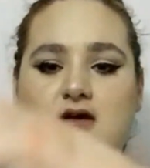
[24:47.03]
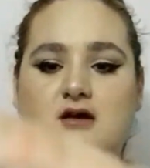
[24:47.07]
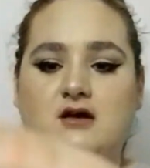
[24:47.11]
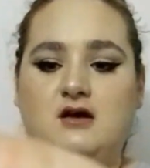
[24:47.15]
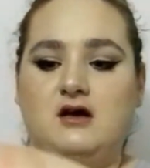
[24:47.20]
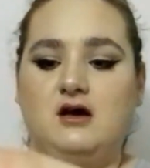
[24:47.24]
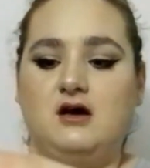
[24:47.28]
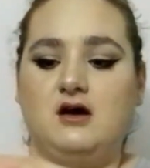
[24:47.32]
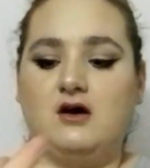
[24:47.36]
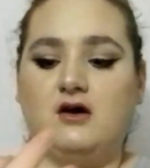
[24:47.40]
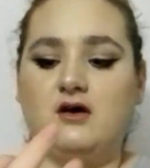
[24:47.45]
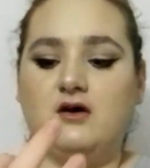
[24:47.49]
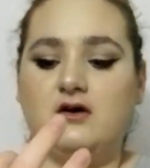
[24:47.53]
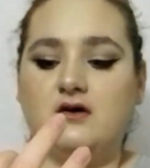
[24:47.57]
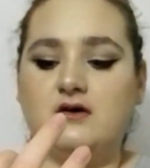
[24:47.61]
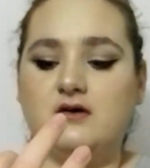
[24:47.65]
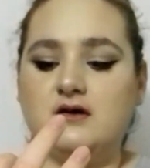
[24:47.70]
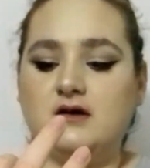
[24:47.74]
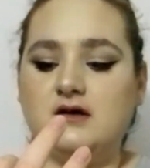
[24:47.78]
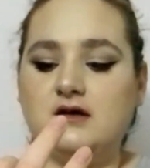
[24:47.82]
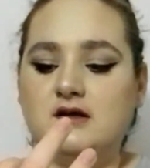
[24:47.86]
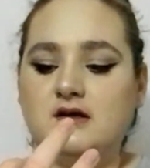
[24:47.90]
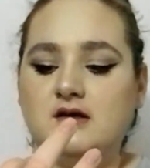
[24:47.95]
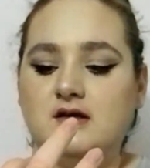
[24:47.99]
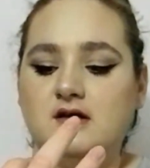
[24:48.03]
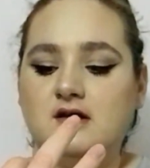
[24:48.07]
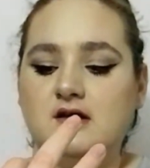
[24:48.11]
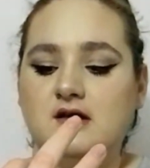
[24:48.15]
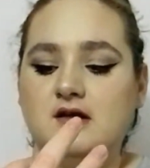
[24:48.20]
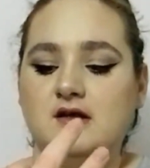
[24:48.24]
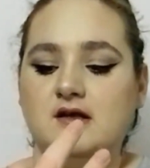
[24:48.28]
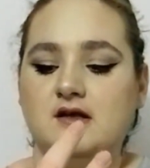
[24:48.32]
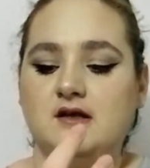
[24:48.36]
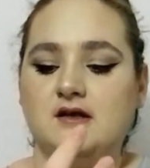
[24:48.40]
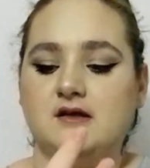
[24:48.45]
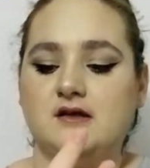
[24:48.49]
ugh,
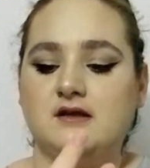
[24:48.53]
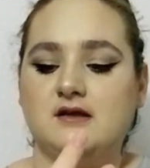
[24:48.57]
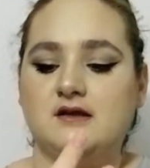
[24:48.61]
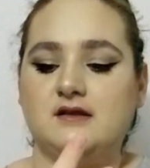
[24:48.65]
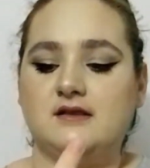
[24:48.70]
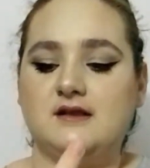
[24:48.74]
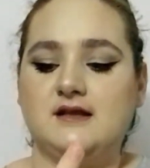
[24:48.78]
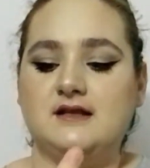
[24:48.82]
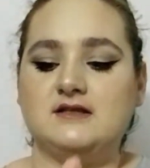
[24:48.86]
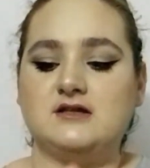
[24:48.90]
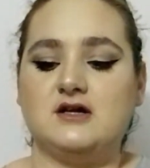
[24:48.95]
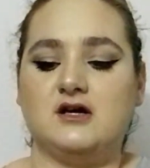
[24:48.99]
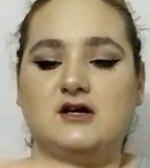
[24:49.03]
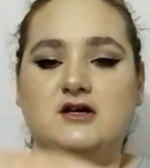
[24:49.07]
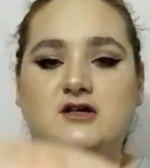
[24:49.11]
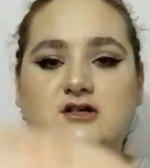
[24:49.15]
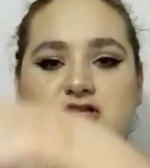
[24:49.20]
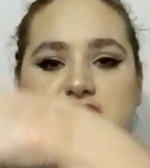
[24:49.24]
these are